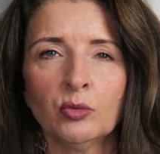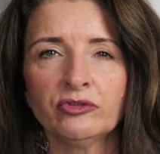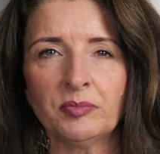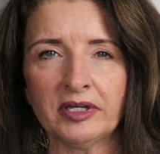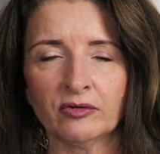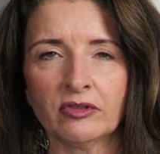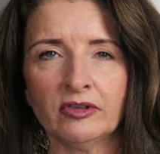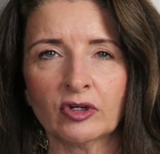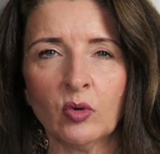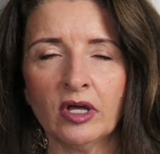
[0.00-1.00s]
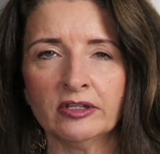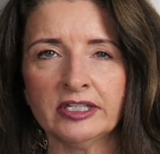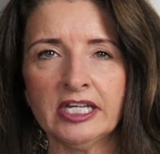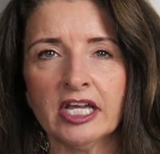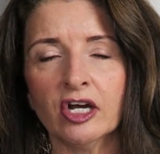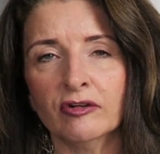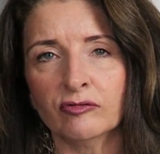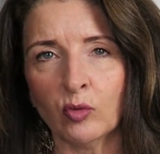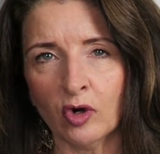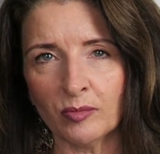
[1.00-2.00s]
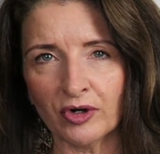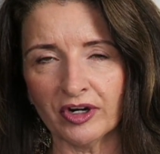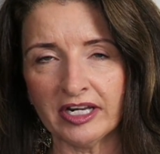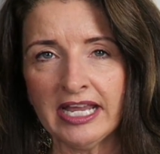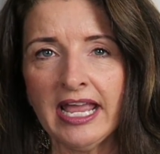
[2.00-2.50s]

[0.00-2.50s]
was better than the quality of Walmart.